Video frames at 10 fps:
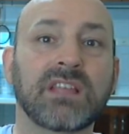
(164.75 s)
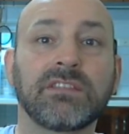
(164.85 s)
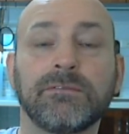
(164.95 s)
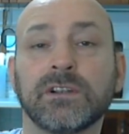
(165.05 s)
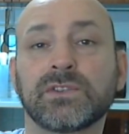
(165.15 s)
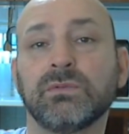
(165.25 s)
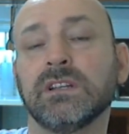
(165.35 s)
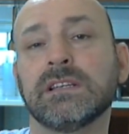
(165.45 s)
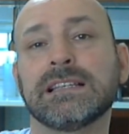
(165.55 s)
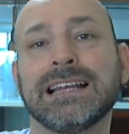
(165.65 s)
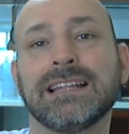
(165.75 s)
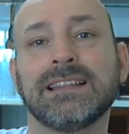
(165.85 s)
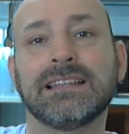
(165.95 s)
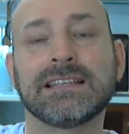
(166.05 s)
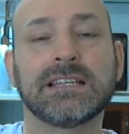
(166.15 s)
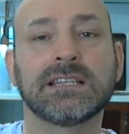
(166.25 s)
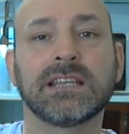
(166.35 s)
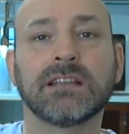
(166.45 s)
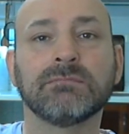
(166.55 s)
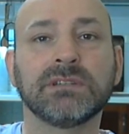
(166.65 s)
The first one is that this is
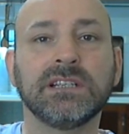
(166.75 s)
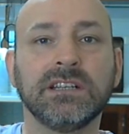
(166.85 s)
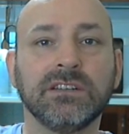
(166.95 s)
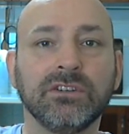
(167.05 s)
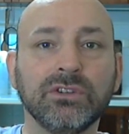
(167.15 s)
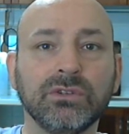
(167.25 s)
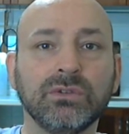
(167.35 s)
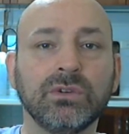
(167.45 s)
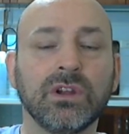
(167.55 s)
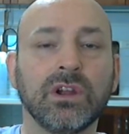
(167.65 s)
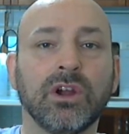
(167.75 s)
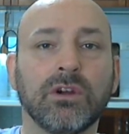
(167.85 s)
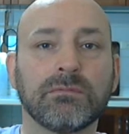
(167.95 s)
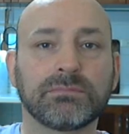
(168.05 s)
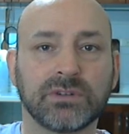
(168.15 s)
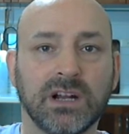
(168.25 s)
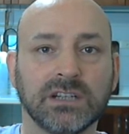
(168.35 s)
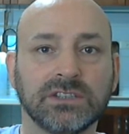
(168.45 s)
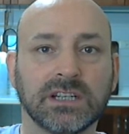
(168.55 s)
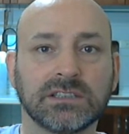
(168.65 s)
a completely new
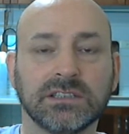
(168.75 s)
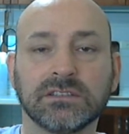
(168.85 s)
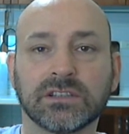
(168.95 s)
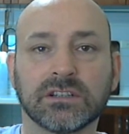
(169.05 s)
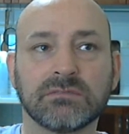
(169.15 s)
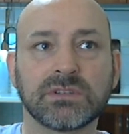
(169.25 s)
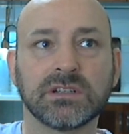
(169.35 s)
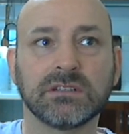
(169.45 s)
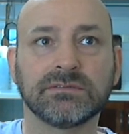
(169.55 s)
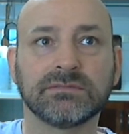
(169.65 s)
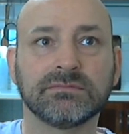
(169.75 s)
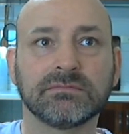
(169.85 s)
project in terms of